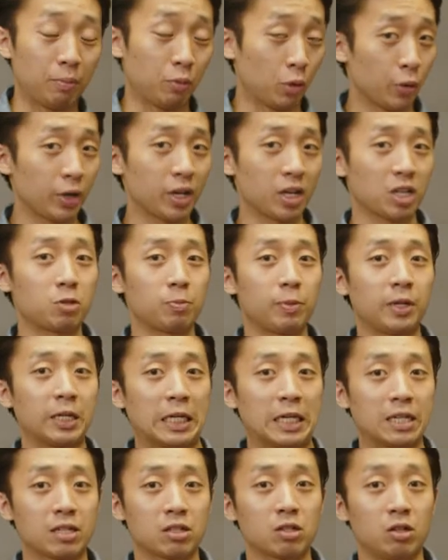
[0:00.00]
brewing
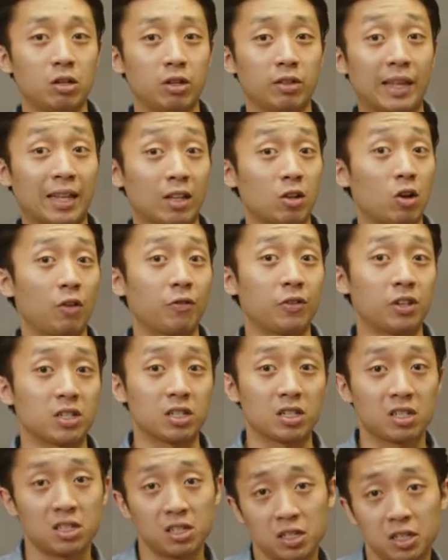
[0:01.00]
experience on that coffee's
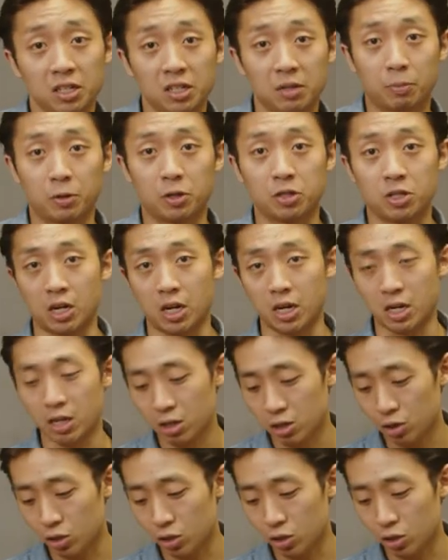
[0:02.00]
acidity per se.